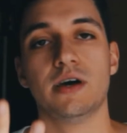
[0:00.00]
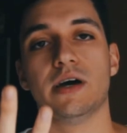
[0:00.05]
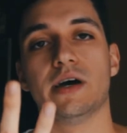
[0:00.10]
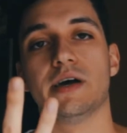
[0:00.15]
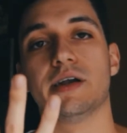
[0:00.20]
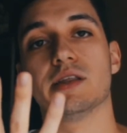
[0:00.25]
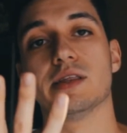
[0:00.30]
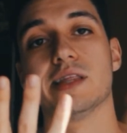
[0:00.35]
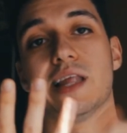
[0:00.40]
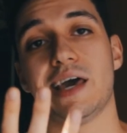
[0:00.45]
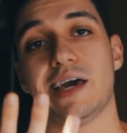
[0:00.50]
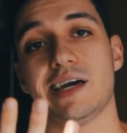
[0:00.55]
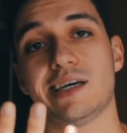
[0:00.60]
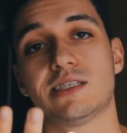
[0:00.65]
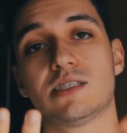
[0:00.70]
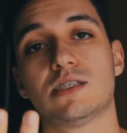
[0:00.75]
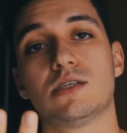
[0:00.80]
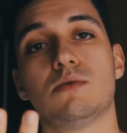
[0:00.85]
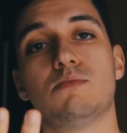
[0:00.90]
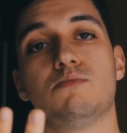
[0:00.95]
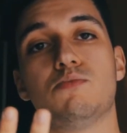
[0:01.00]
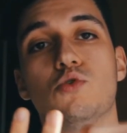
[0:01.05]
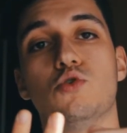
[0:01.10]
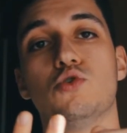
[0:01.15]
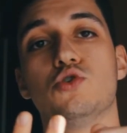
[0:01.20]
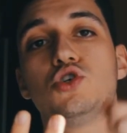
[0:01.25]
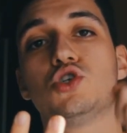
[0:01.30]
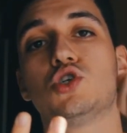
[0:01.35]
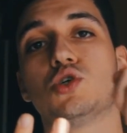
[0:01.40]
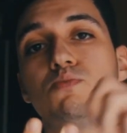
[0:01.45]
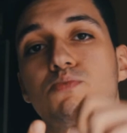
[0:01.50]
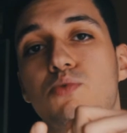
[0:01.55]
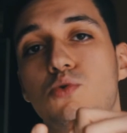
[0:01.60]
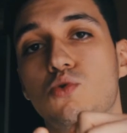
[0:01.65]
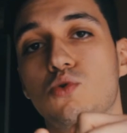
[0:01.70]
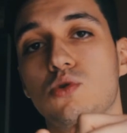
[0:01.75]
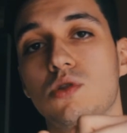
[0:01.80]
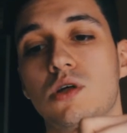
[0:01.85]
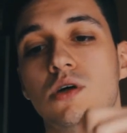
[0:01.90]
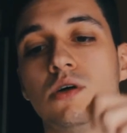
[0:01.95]
and legs, push,
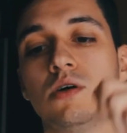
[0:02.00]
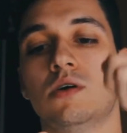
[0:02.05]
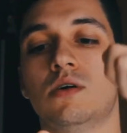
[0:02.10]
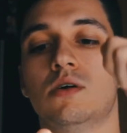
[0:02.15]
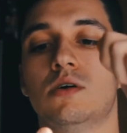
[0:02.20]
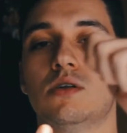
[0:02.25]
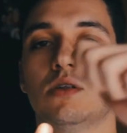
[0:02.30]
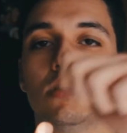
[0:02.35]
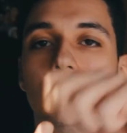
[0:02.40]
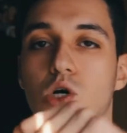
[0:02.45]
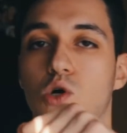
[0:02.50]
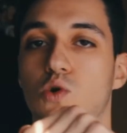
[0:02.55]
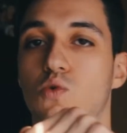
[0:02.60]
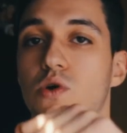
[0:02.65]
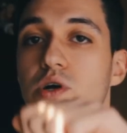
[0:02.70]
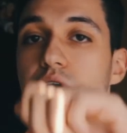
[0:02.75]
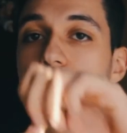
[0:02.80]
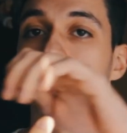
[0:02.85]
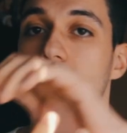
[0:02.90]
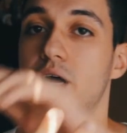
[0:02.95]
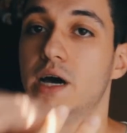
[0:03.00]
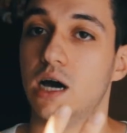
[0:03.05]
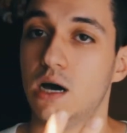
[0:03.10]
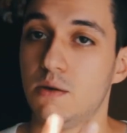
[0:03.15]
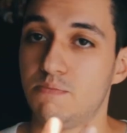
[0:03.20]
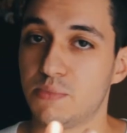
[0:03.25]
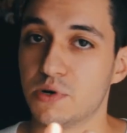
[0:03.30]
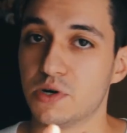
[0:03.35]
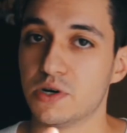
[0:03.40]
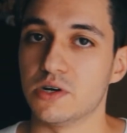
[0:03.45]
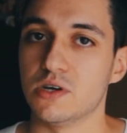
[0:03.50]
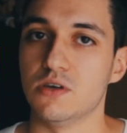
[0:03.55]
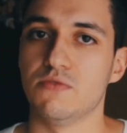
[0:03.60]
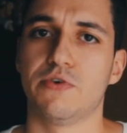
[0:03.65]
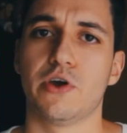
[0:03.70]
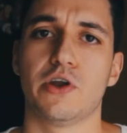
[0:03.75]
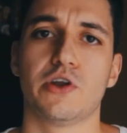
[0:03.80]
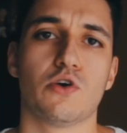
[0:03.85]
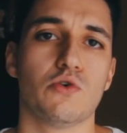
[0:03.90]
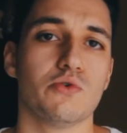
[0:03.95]
pull, lower, upper. If
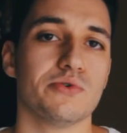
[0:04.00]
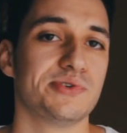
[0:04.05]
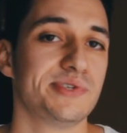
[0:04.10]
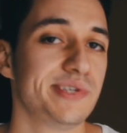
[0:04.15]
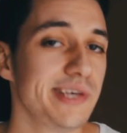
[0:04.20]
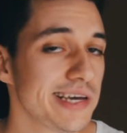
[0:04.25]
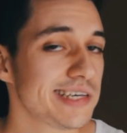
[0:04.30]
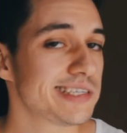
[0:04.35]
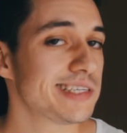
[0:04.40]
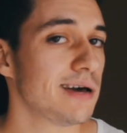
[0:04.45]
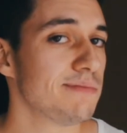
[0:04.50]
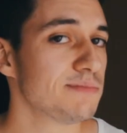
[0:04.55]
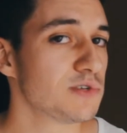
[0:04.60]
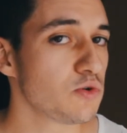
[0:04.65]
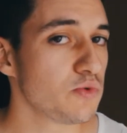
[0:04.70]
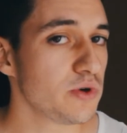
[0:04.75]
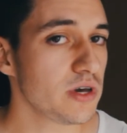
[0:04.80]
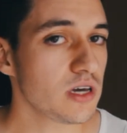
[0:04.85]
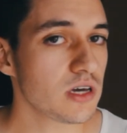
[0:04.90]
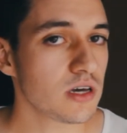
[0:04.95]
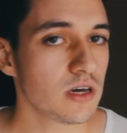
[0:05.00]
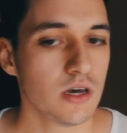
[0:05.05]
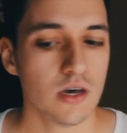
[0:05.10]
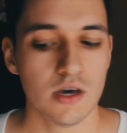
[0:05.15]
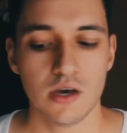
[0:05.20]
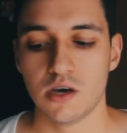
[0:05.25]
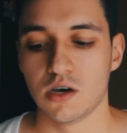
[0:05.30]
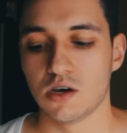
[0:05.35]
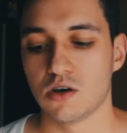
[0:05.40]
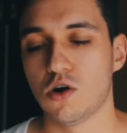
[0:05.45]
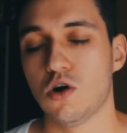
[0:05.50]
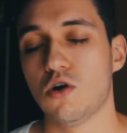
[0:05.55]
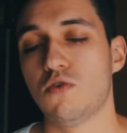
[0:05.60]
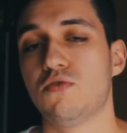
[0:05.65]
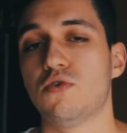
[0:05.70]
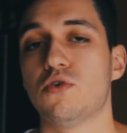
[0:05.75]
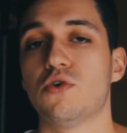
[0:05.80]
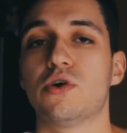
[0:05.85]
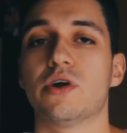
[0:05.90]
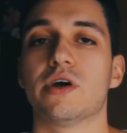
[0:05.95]
you can go six times a week, go
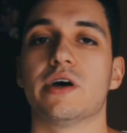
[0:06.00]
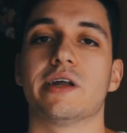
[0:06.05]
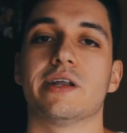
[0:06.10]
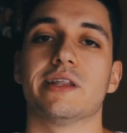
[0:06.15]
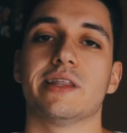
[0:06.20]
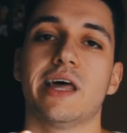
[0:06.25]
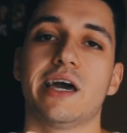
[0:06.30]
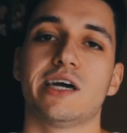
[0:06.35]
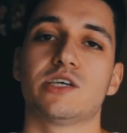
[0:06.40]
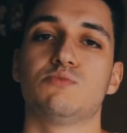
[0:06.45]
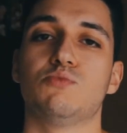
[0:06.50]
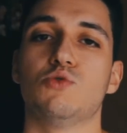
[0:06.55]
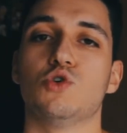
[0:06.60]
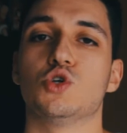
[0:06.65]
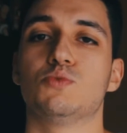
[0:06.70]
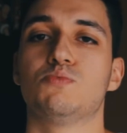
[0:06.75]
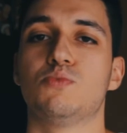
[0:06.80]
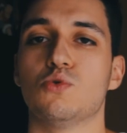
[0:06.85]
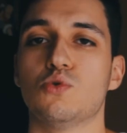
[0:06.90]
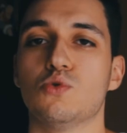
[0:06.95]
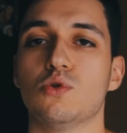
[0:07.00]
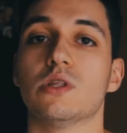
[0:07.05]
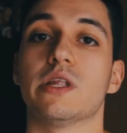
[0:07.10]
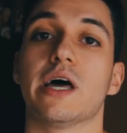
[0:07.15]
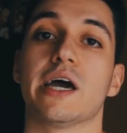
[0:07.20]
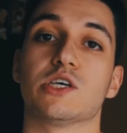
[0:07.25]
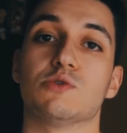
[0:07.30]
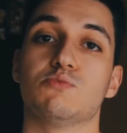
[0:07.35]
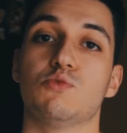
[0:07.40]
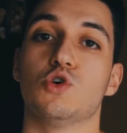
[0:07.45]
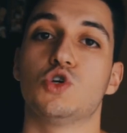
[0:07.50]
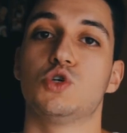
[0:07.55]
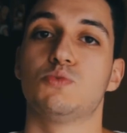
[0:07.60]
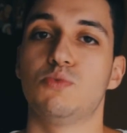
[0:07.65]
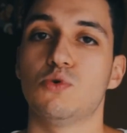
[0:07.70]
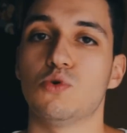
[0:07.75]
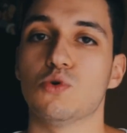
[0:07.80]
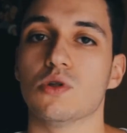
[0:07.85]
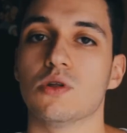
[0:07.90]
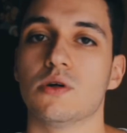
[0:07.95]
for and legs push pull, legs push
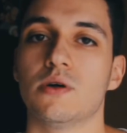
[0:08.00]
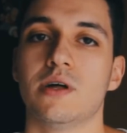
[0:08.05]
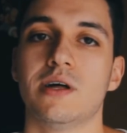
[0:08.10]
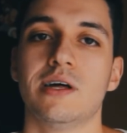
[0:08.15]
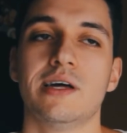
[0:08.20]
pull.